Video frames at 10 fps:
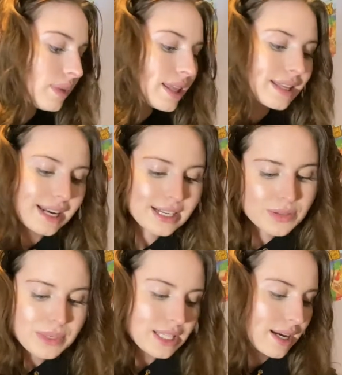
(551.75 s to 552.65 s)
The next
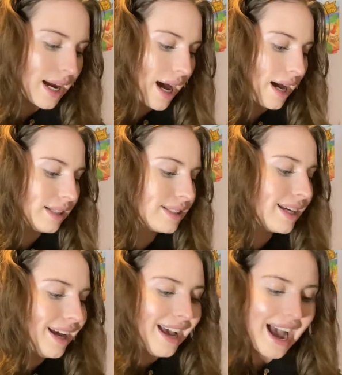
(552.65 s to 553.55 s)
ones I got,
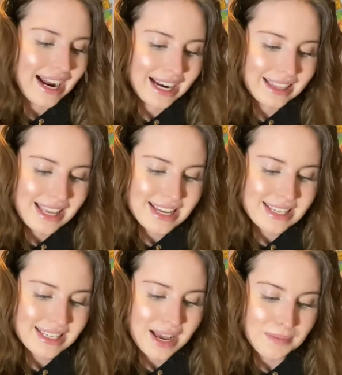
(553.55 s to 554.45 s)
I got
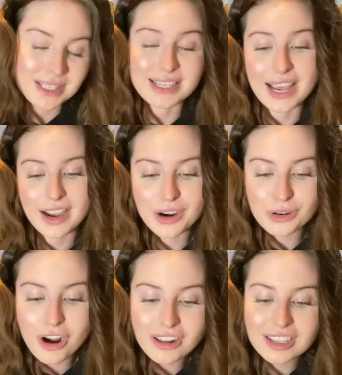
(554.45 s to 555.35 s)
this um, snake
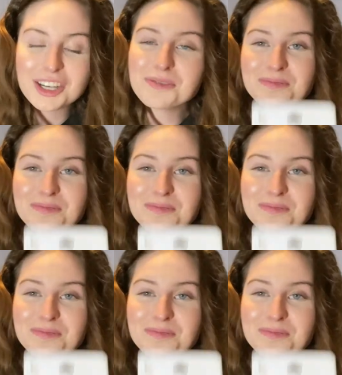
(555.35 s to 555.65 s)
crawler.